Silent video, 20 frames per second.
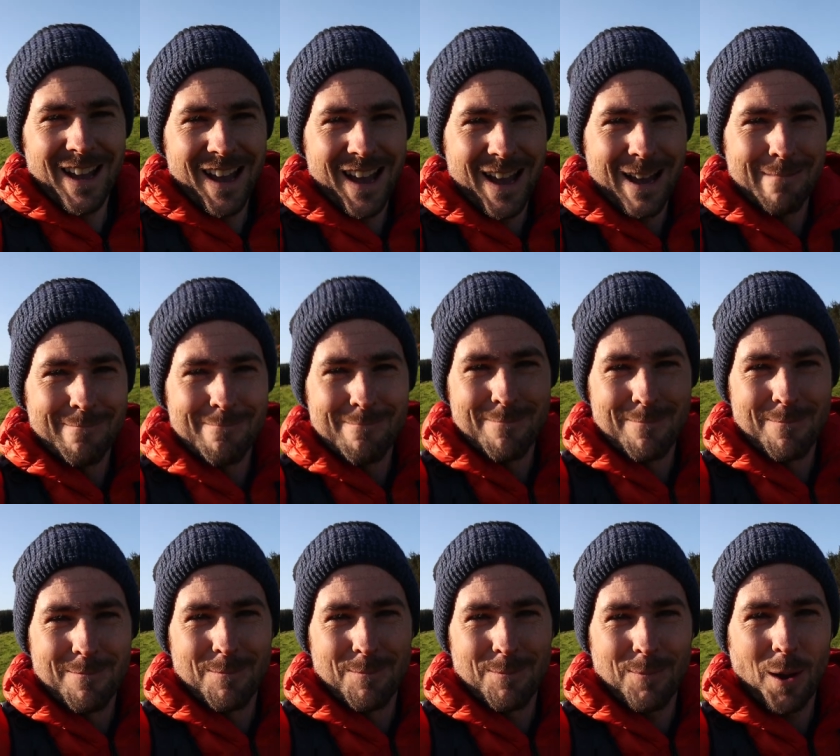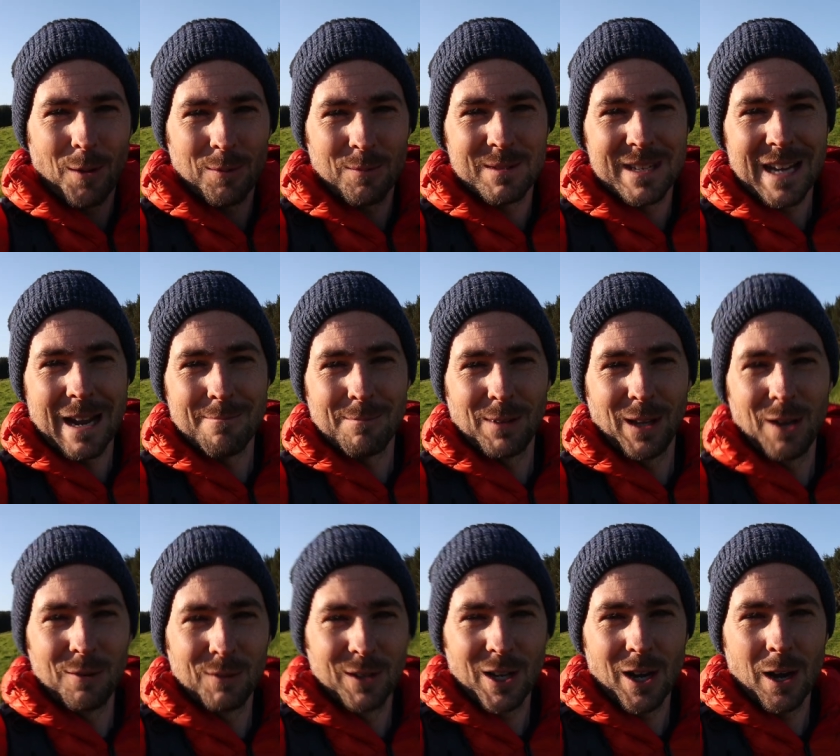um, pop them down
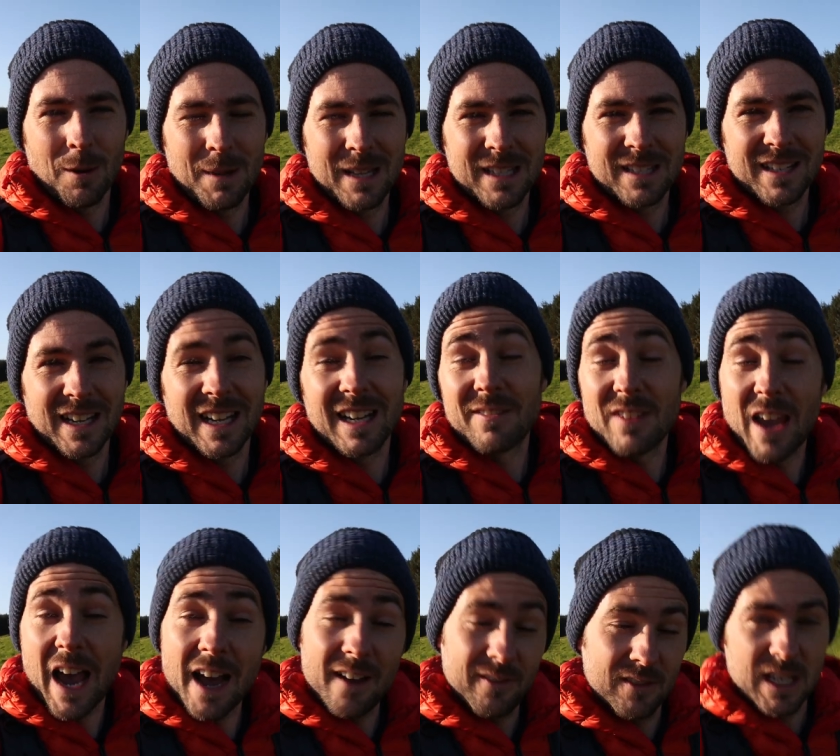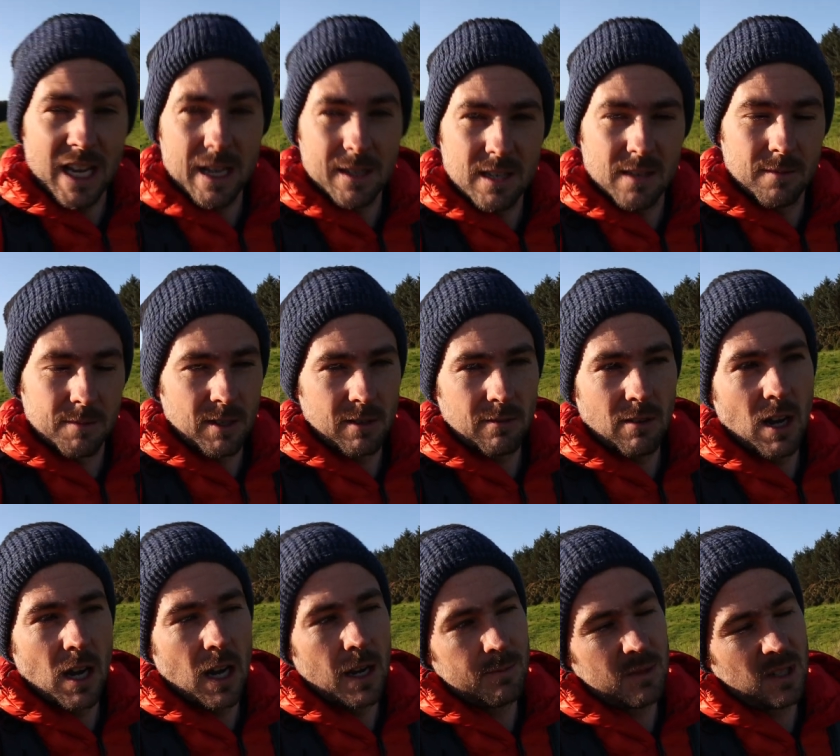below in the comments. And if you haven't yet
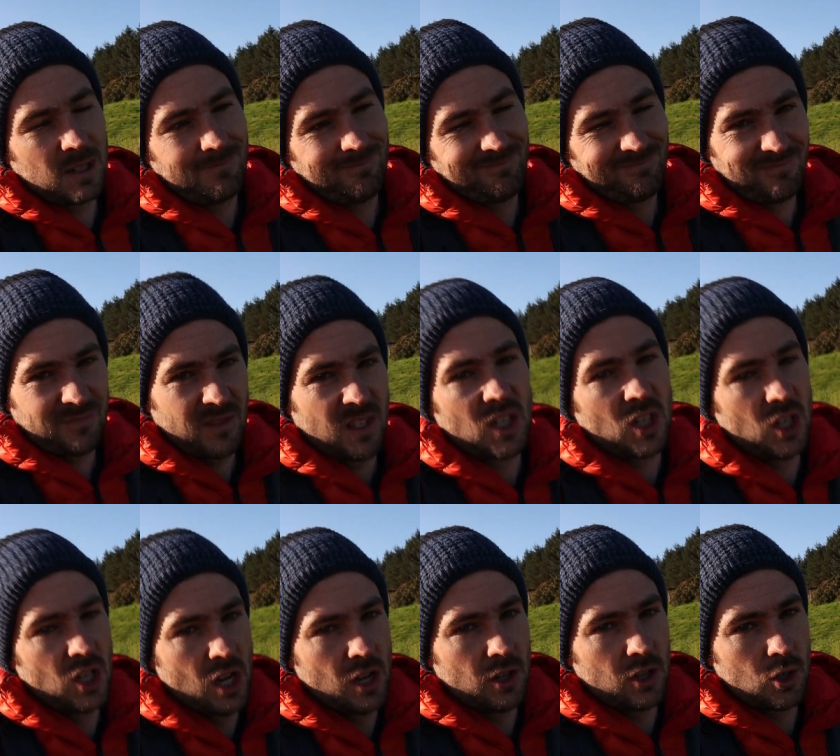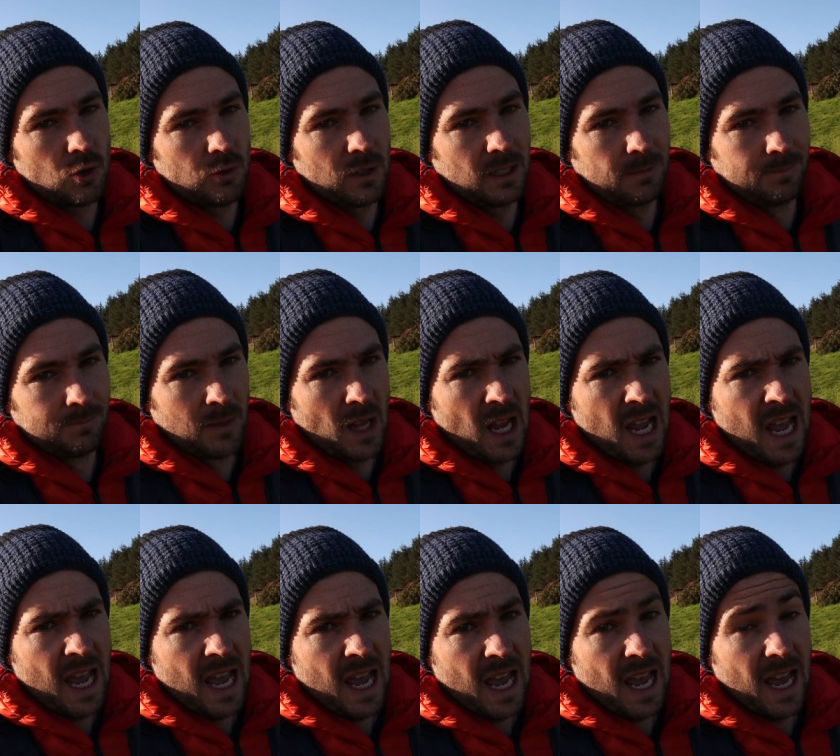subscribed, you know the drill.
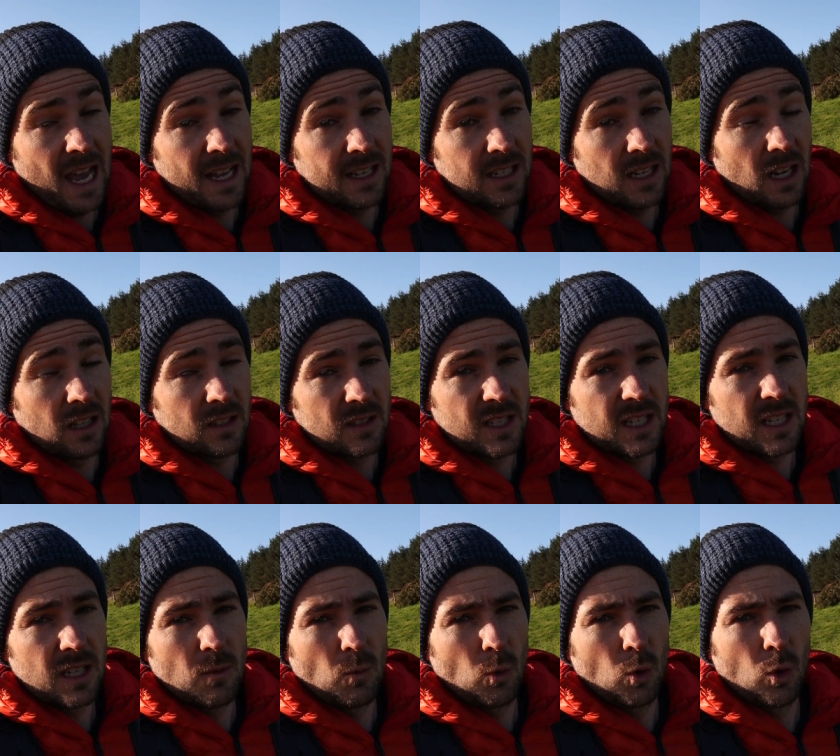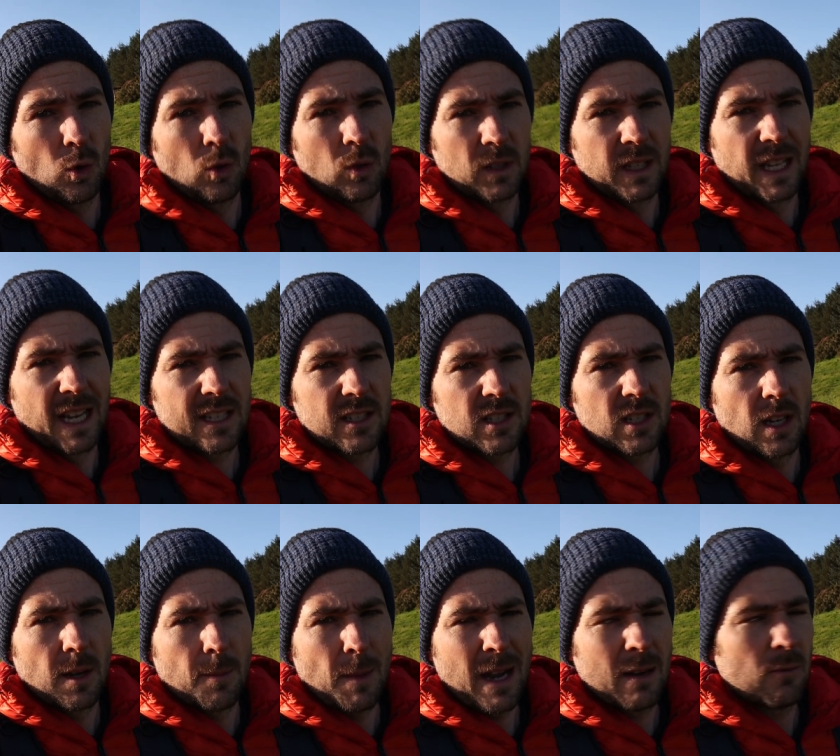And I'll see you all next
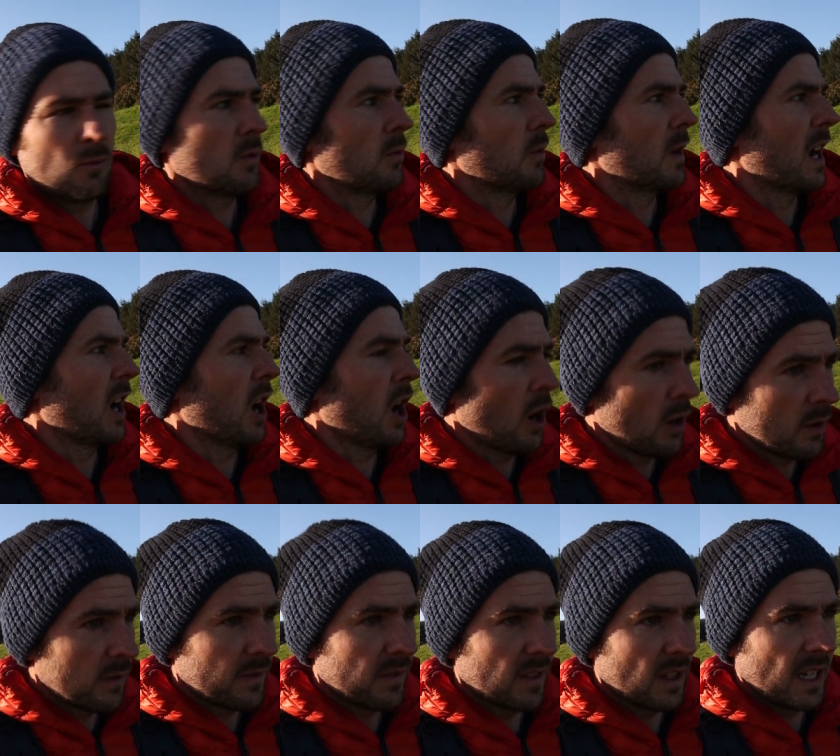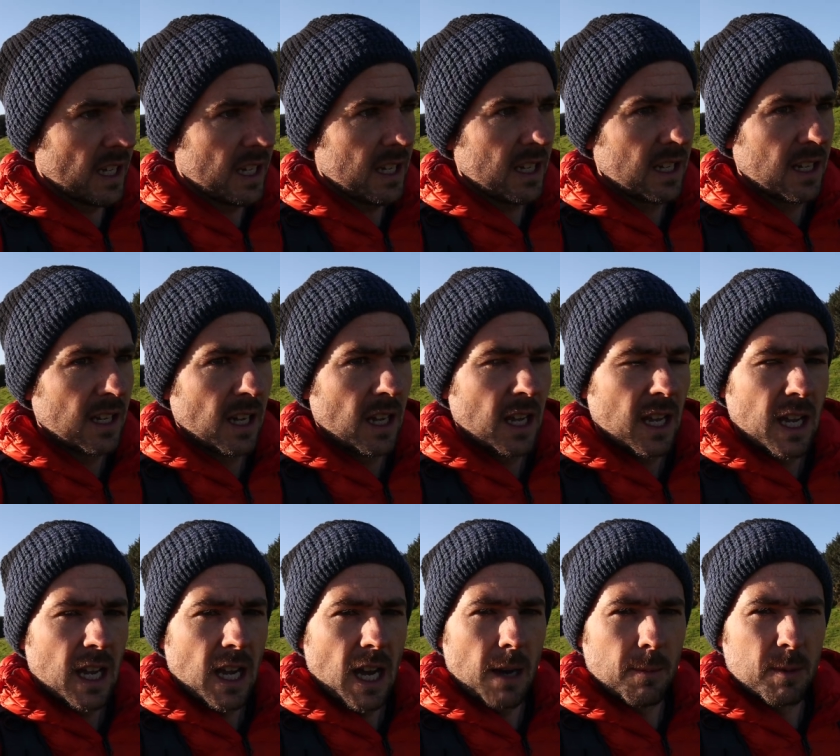time out where hopefully
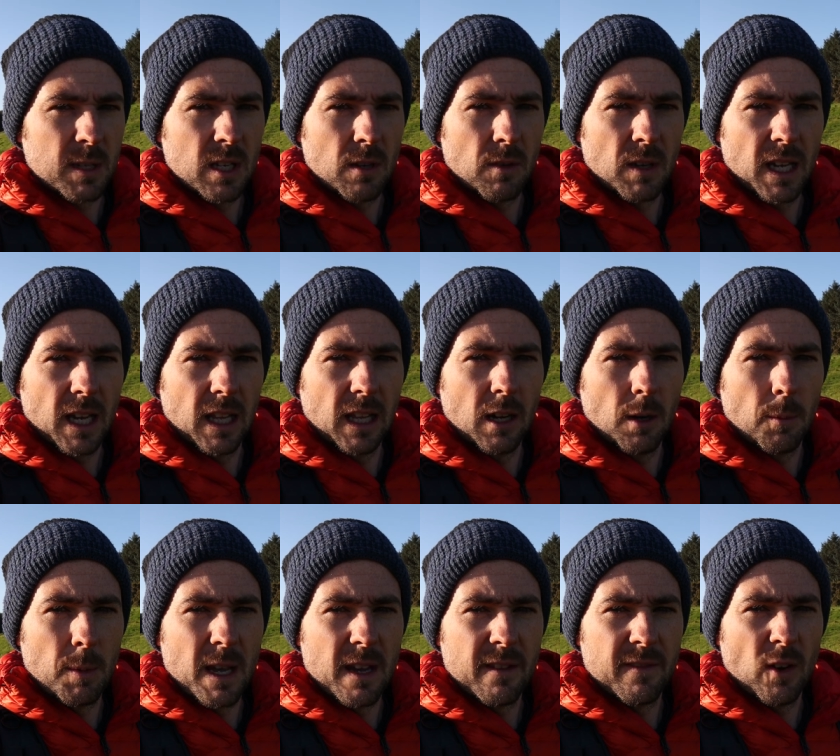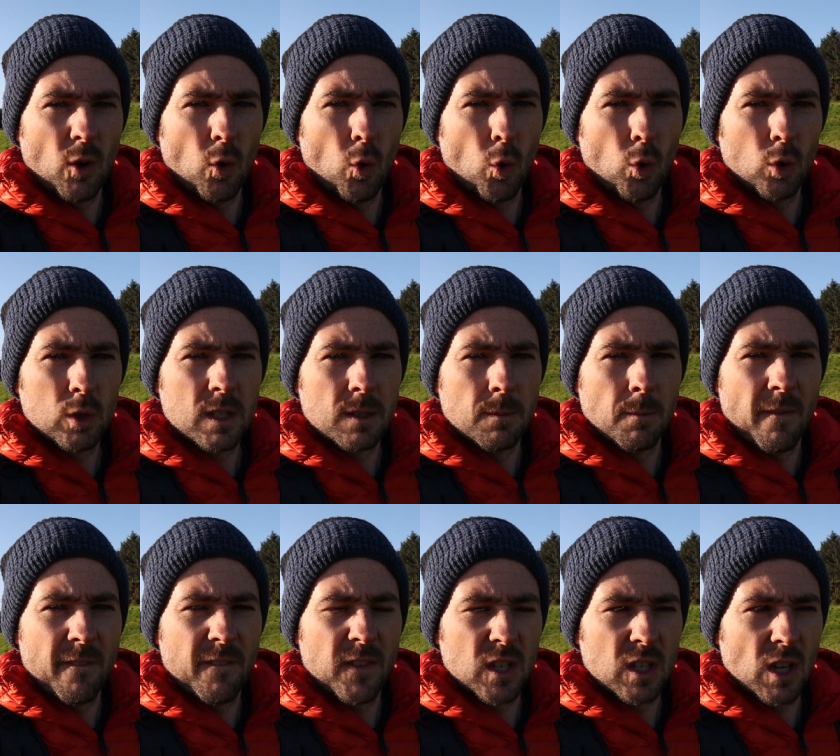I'll be doing a little bit of
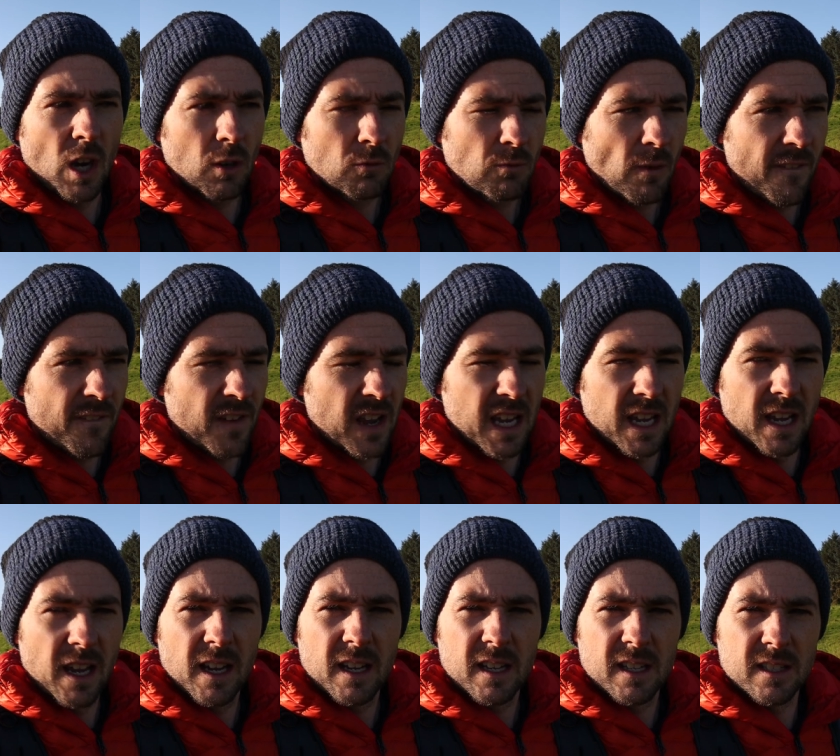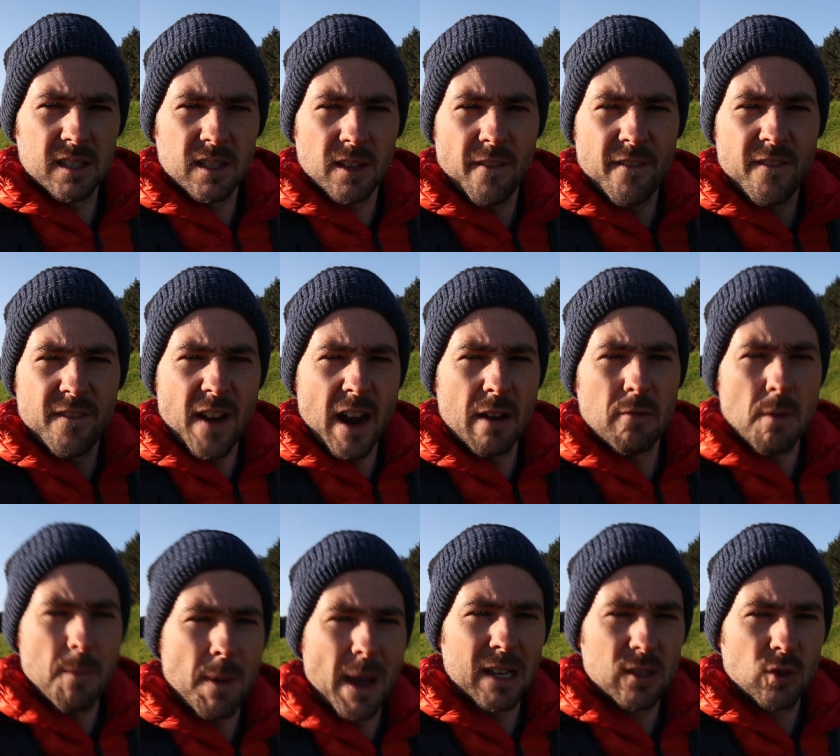autumn photography because the
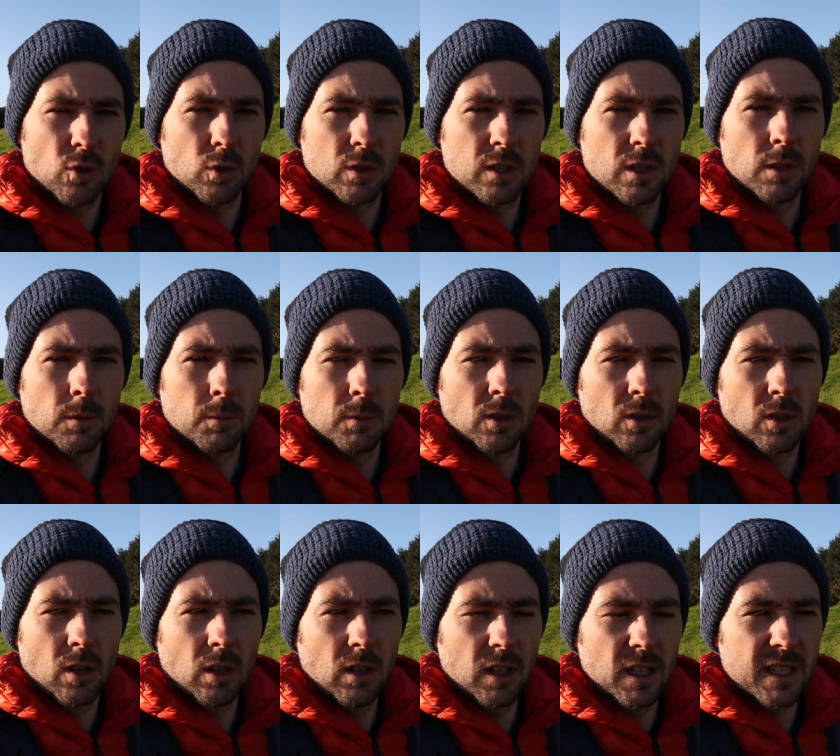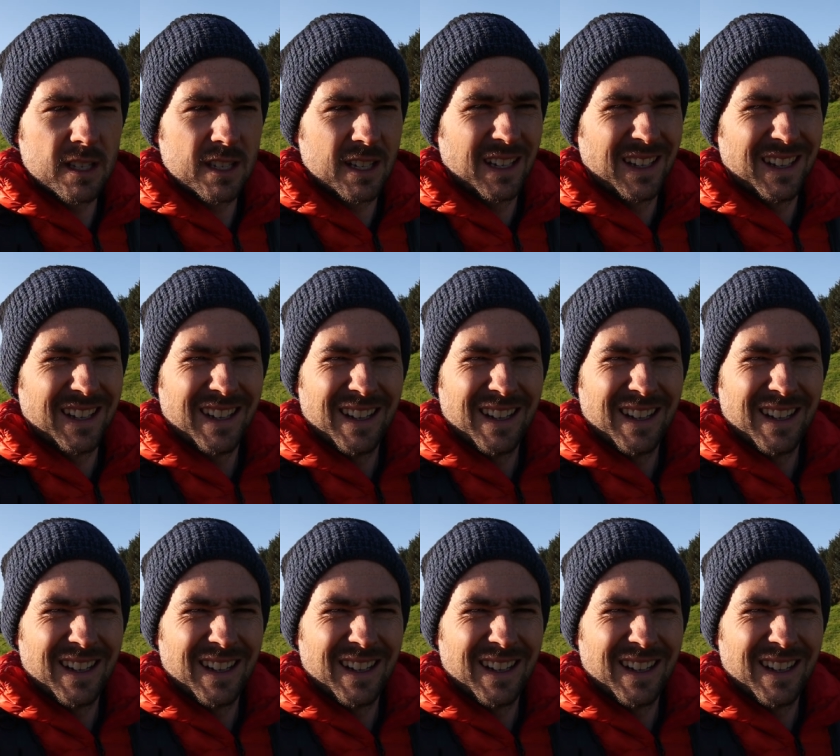very best autumnal colours